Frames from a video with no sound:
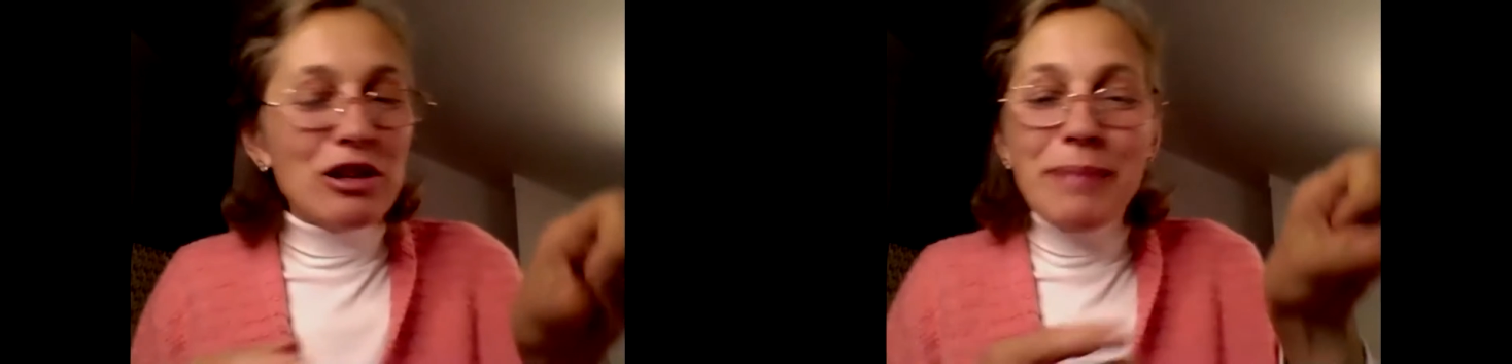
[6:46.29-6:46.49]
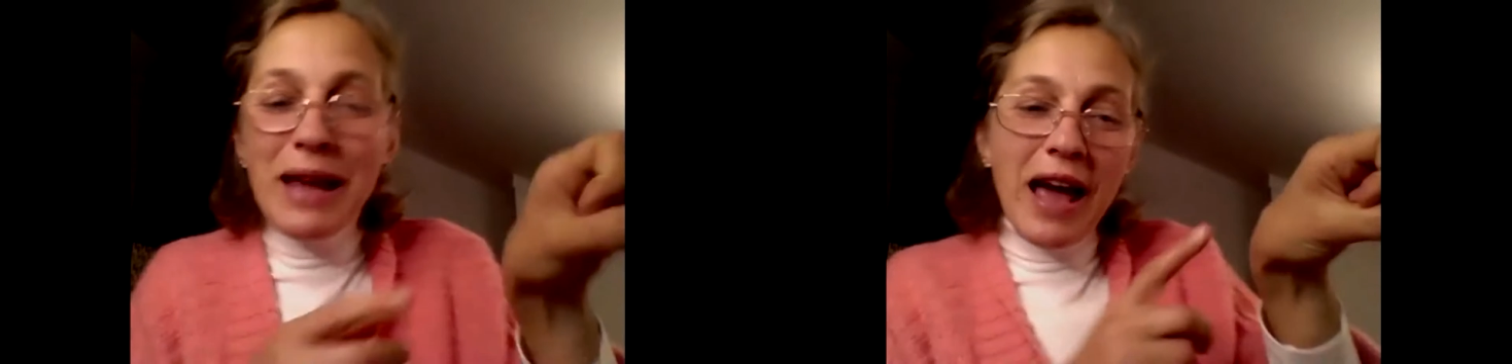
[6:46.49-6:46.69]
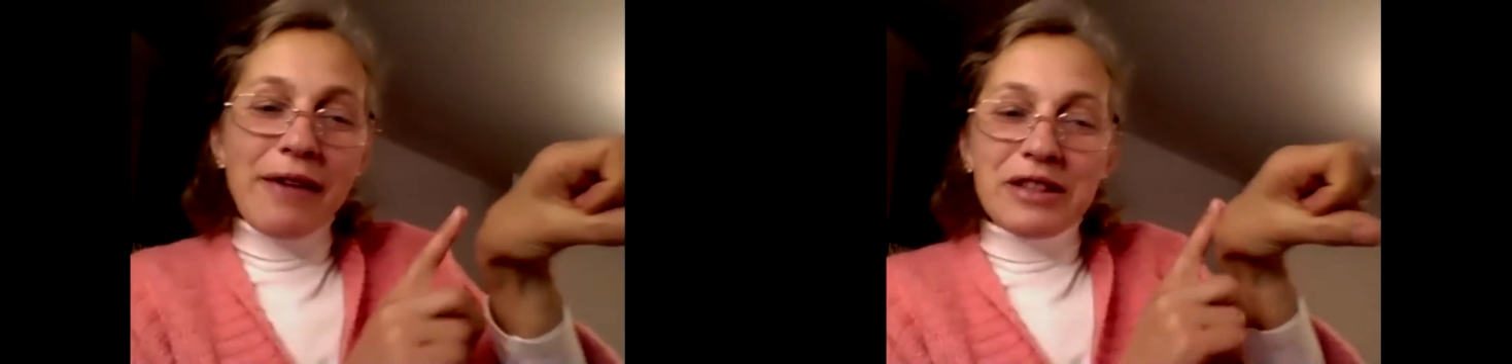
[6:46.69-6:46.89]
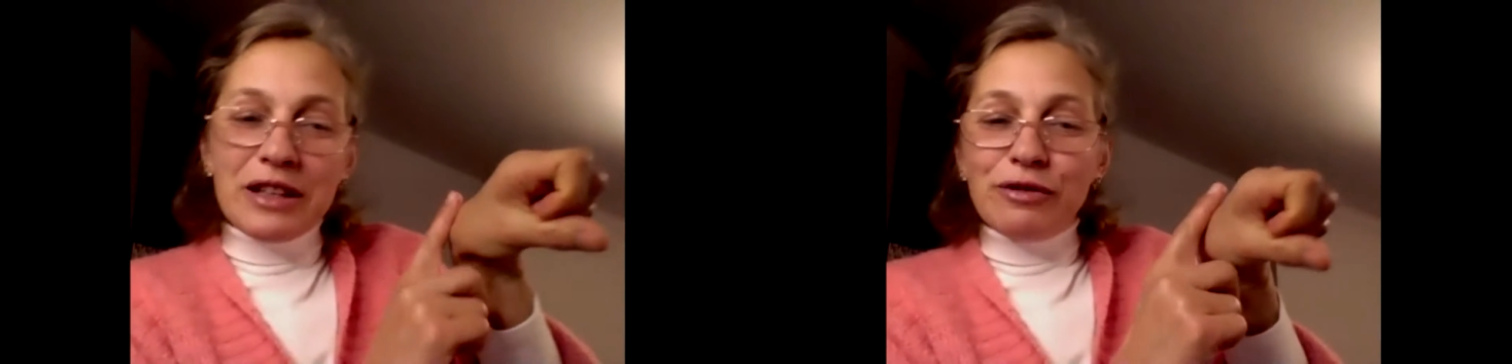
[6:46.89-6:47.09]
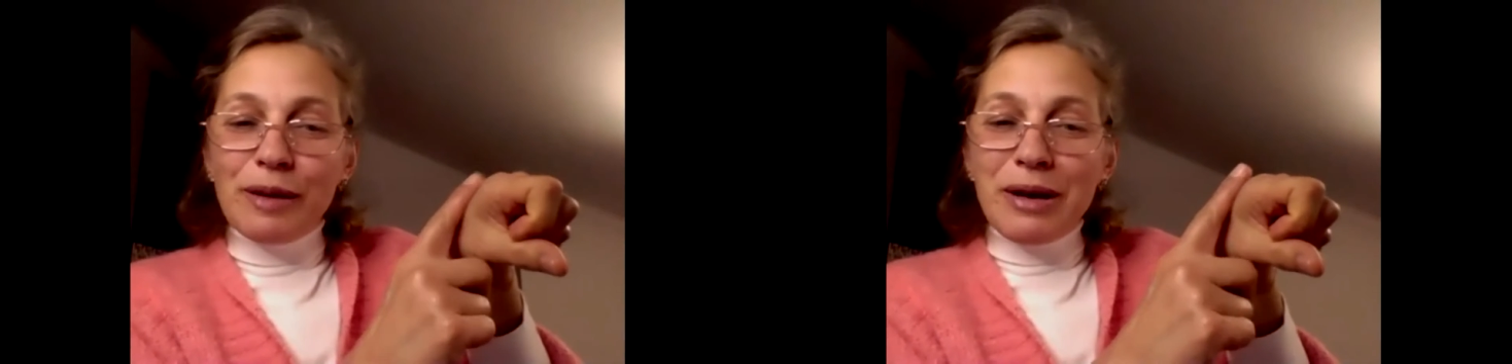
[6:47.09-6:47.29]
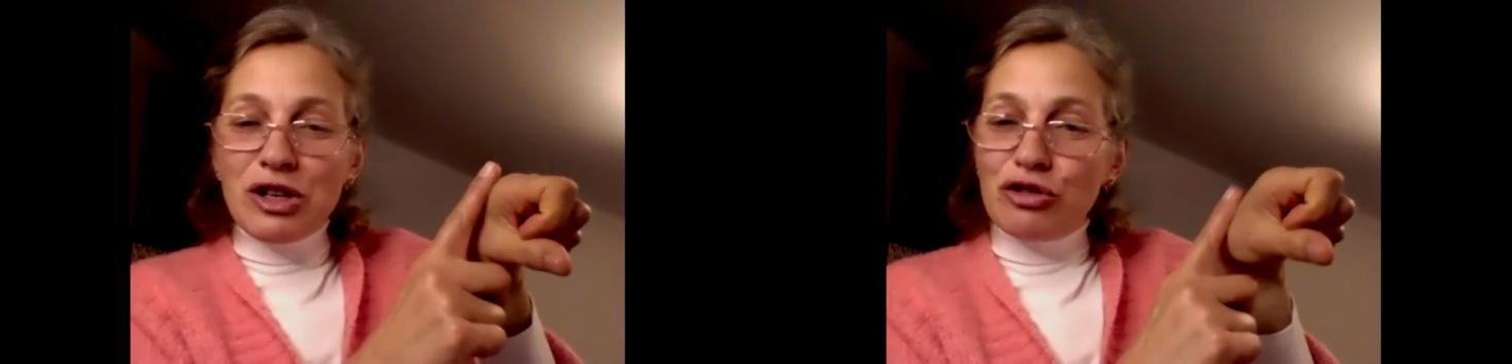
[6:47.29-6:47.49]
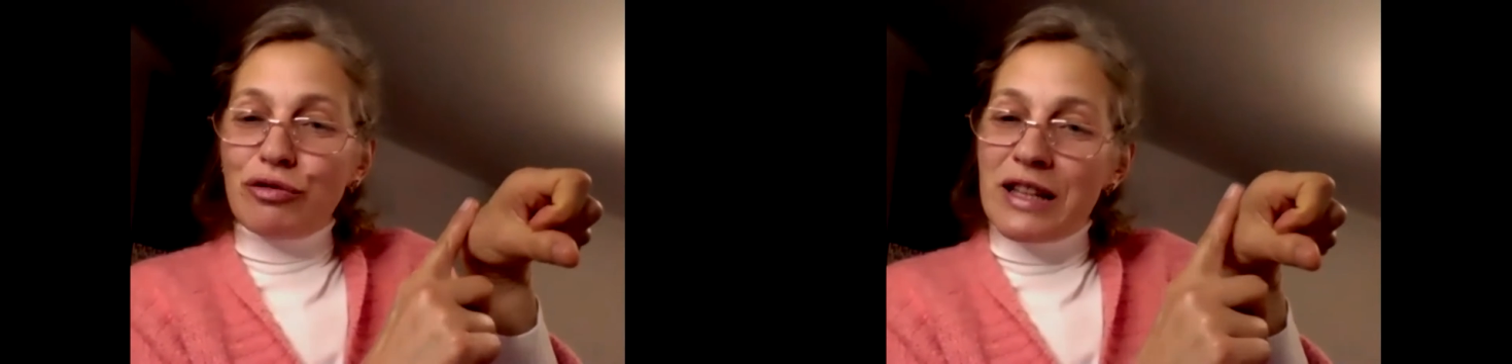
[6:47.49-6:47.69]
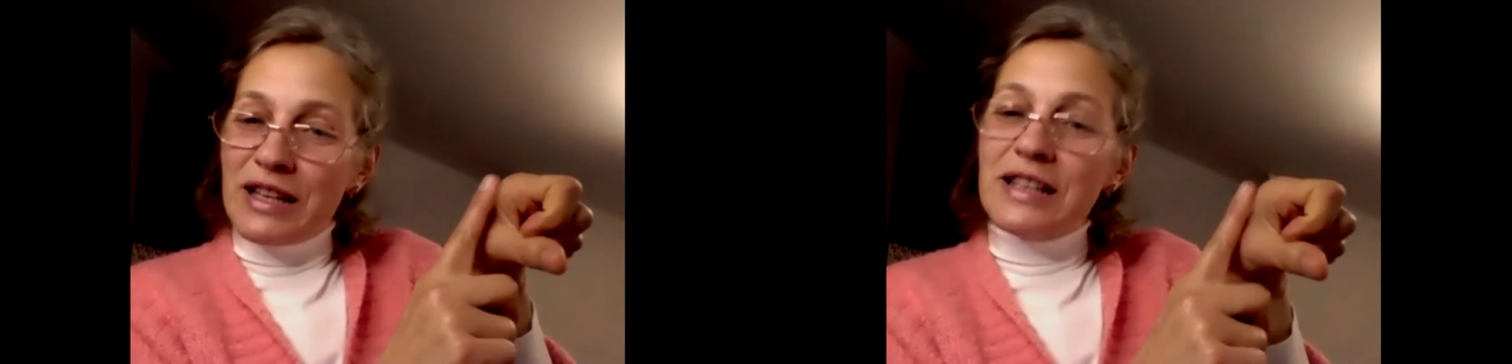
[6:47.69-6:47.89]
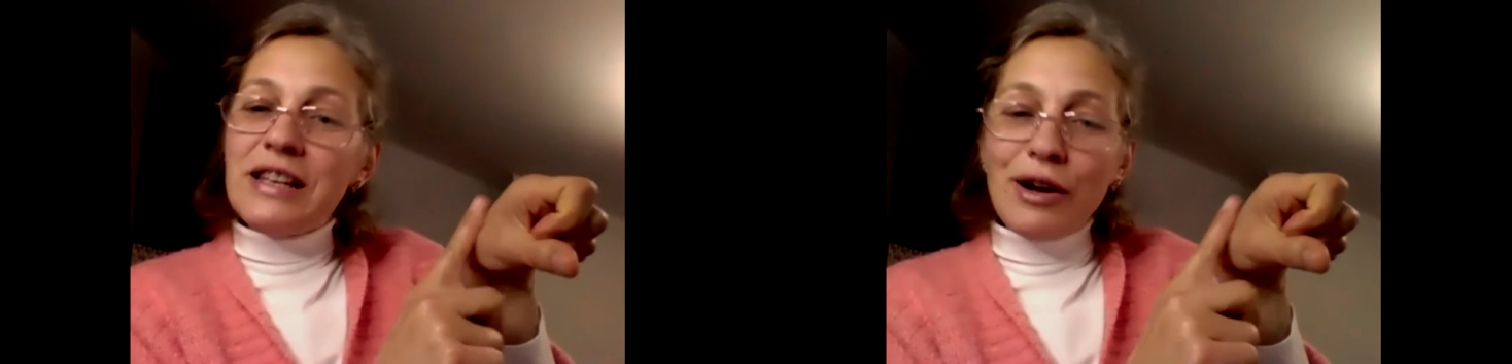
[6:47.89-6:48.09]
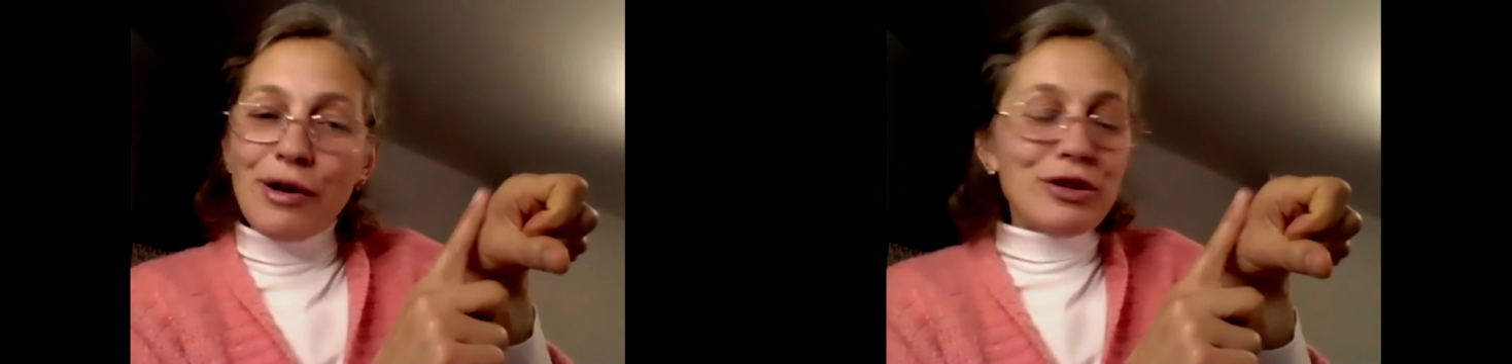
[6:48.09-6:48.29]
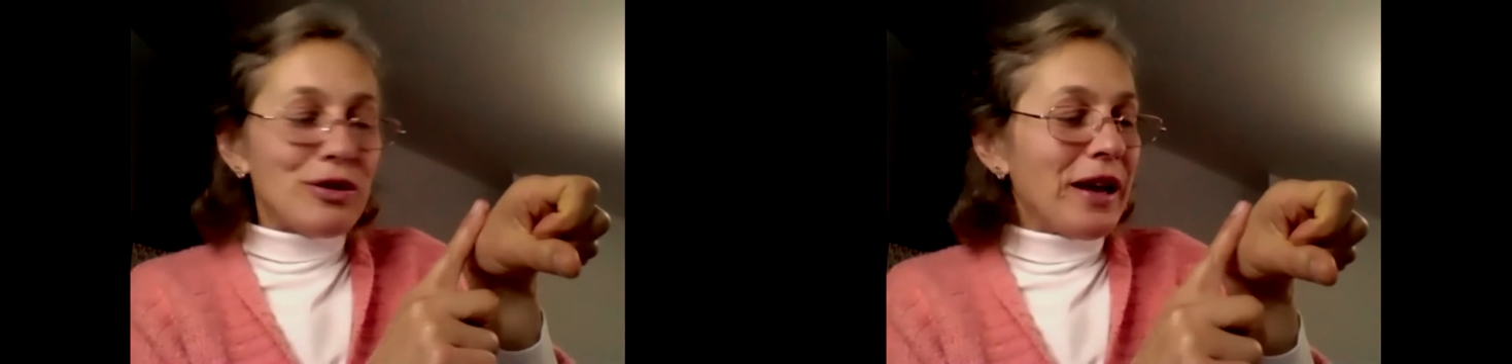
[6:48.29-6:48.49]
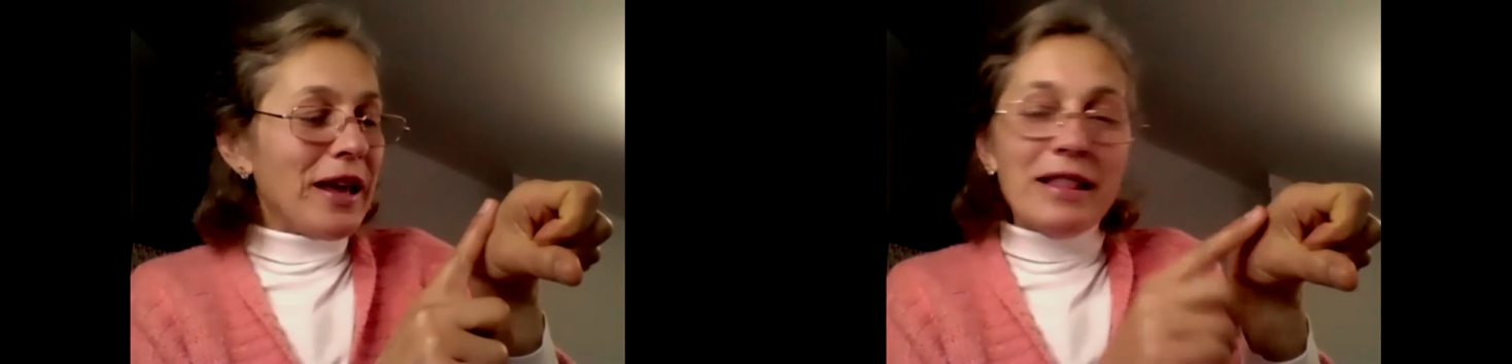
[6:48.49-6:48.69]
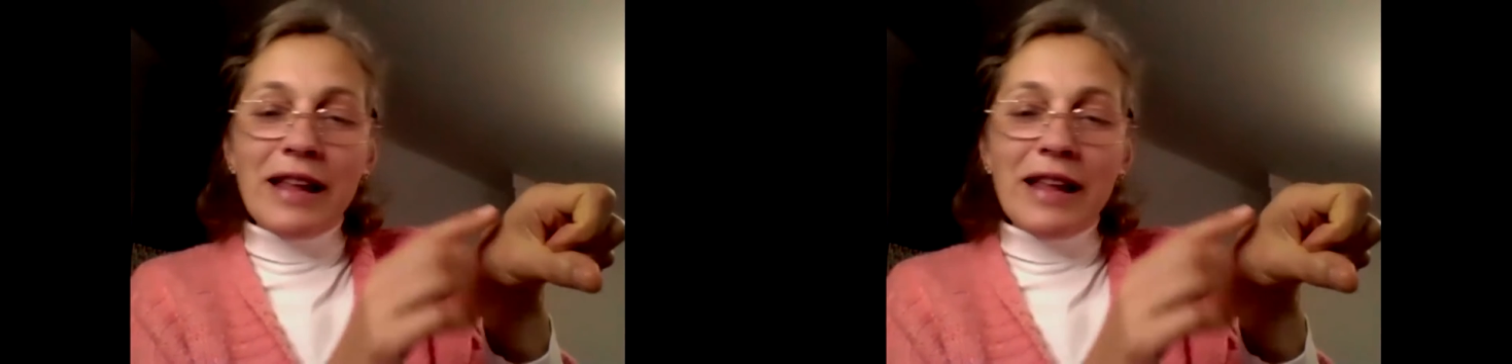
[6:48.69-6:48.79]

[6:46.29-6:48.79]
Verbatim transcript: you may have an inflammation right here on your hand.